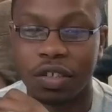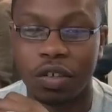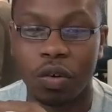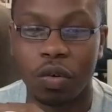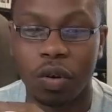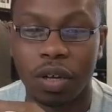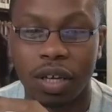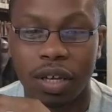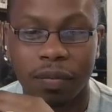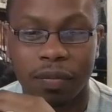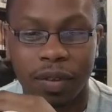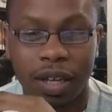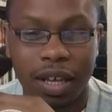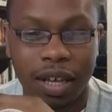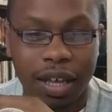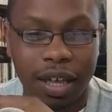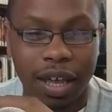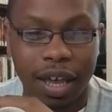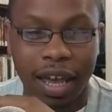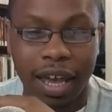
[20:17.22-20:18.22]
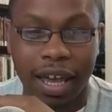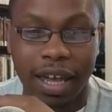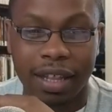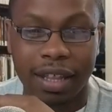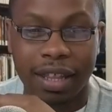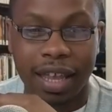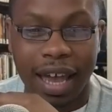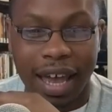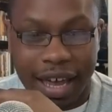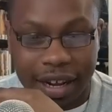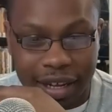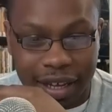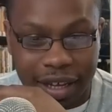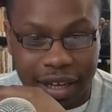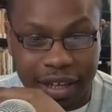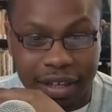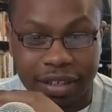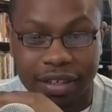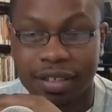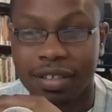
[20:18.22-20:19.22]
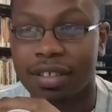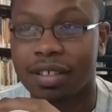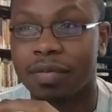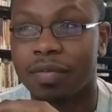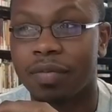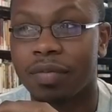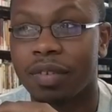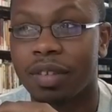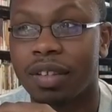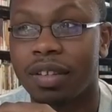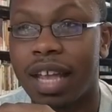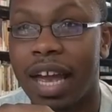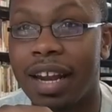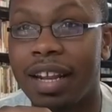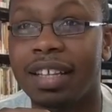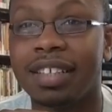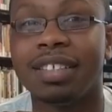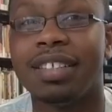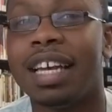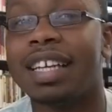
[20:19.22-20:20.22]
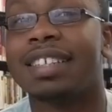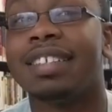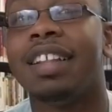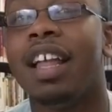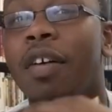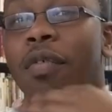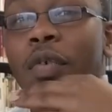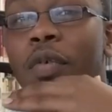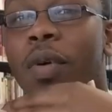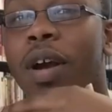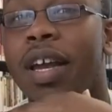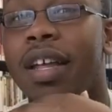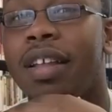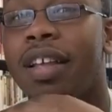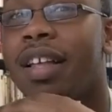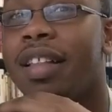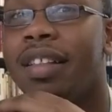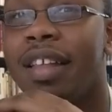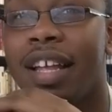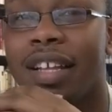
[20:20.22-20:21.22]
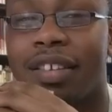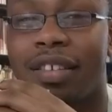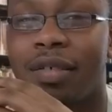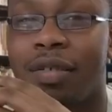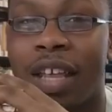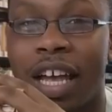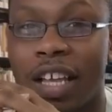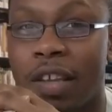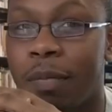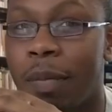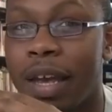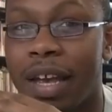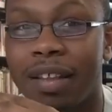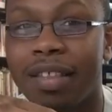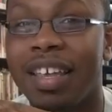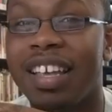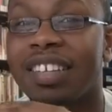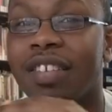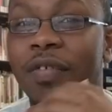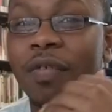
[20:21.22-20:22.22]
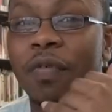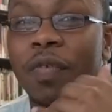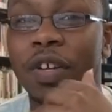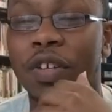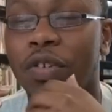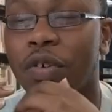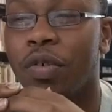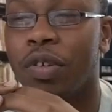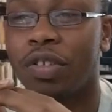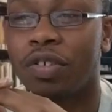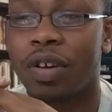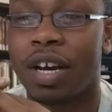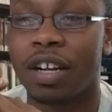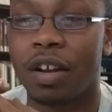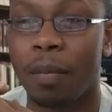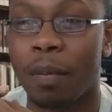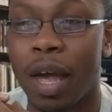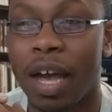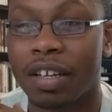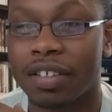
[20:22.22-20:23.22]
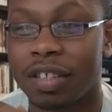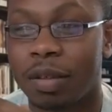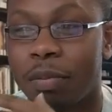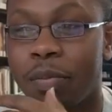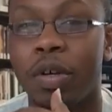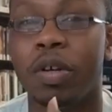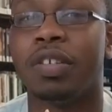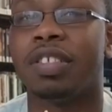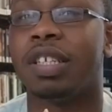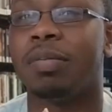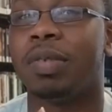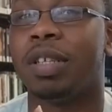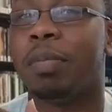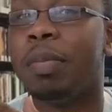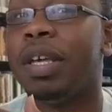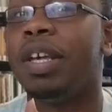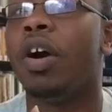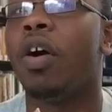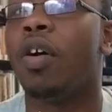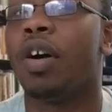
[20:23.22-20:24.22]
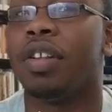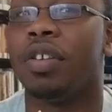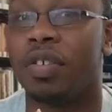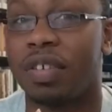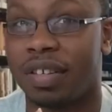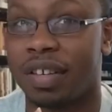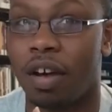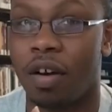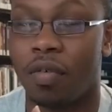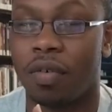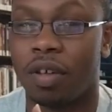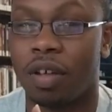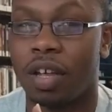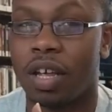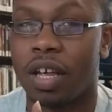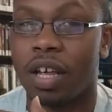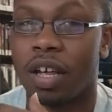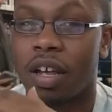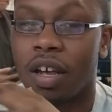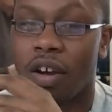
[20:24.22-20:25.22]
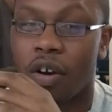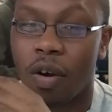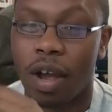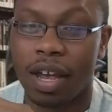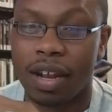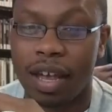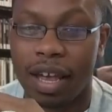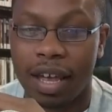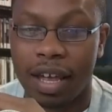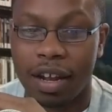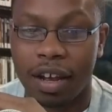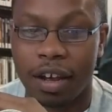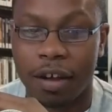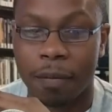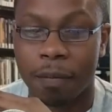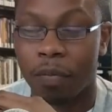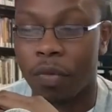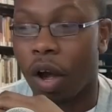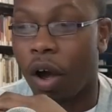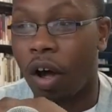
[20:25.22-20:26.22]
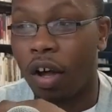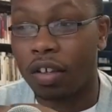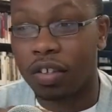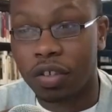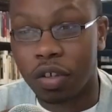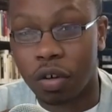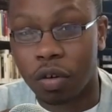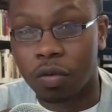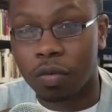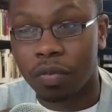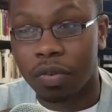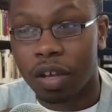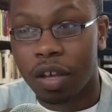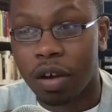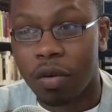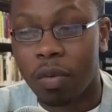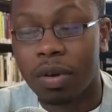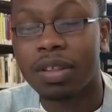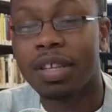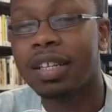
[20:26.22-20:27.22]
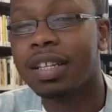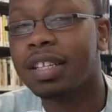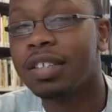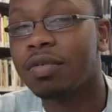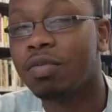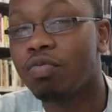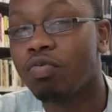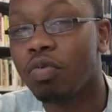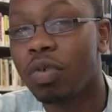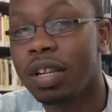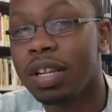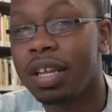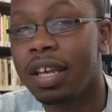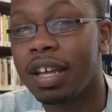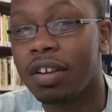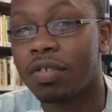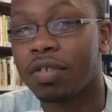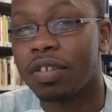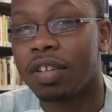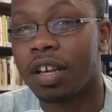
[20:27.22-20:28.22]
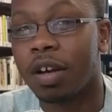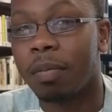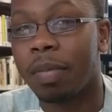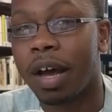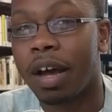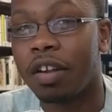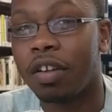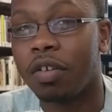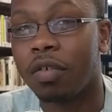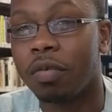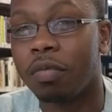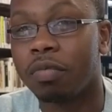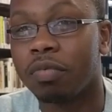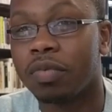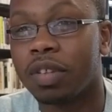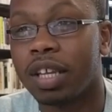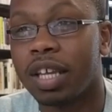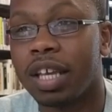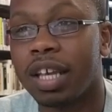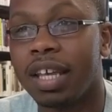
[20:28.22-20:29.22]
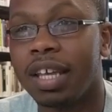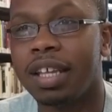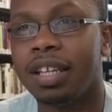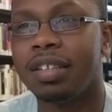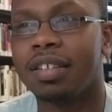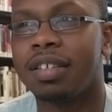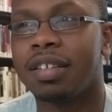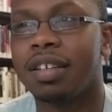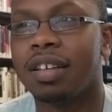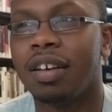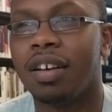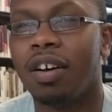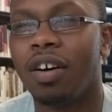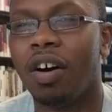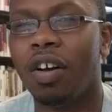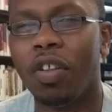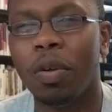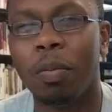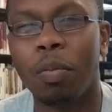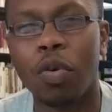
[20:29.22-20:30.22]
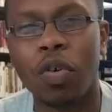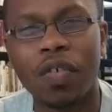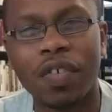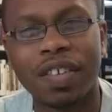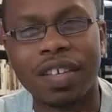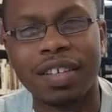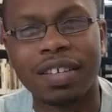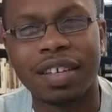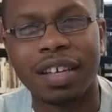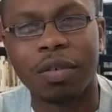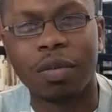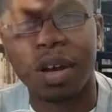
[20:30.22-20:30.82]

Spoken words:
they're doing. And that is next level, right? That's making things official and trying to actually build something beyond yourself, right? And also, one thing that's really interesting about him is all the movies he's